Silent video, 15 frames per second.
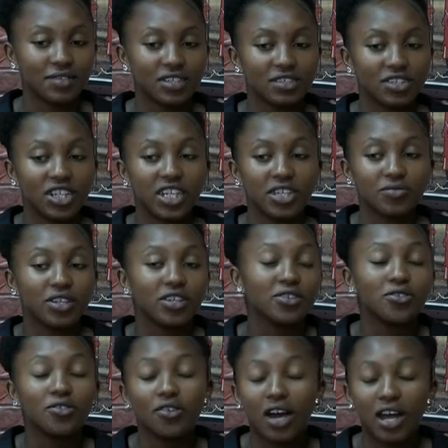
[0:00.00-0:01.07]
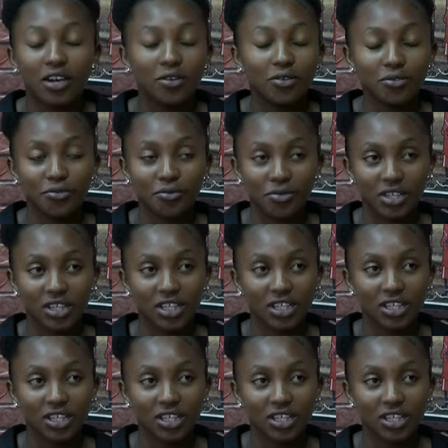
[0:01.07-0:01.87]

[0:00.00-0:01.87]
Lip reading: really will go a long way in